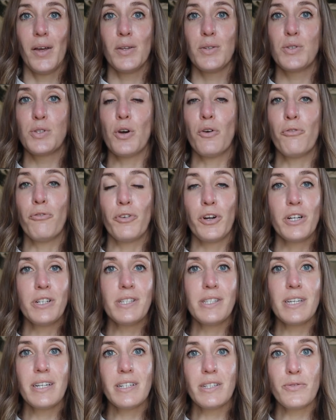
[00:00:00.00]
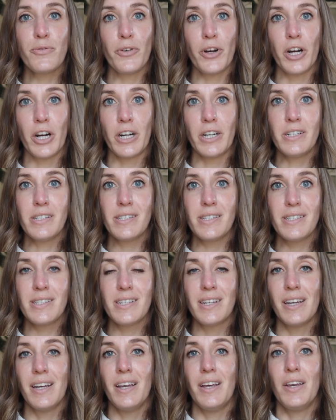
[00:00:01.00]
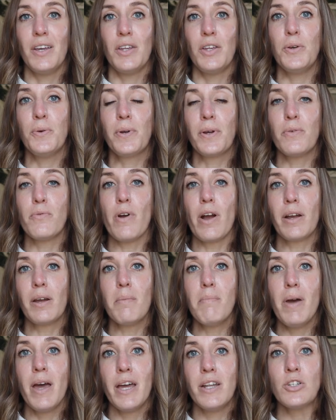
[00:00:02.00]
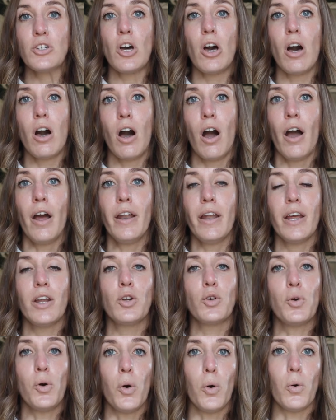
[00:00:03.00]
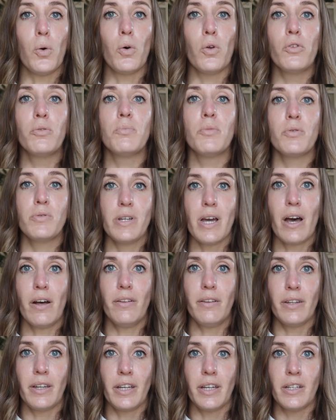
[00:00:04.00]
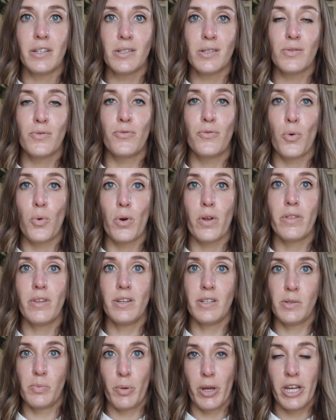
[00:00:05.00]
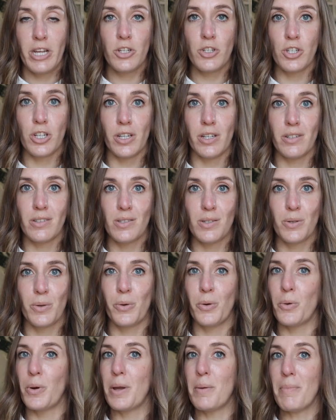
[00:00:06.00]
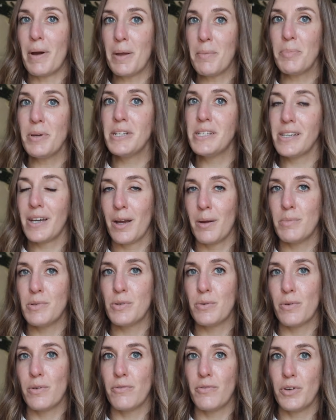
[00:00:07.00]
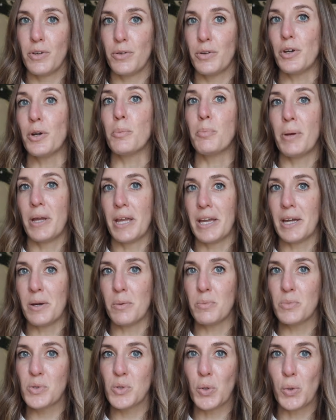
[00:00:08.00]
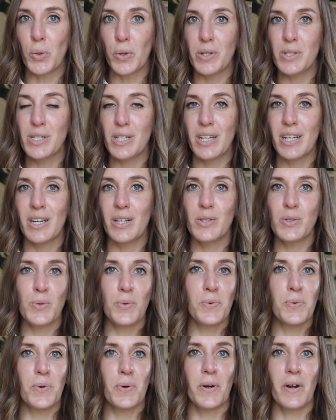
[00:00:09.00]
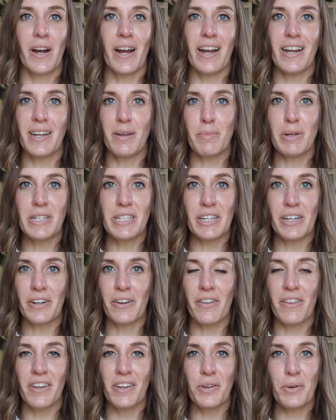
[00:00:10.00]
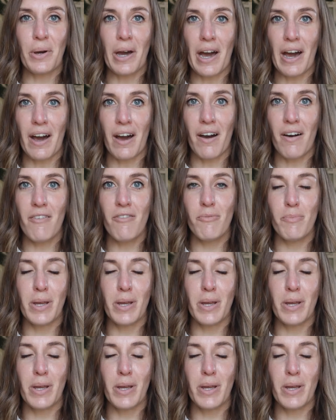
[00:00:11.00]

So first things first, you can recommend hot and cold modalities for these patients. So it might be time to review your PAMS courses or any material that you have.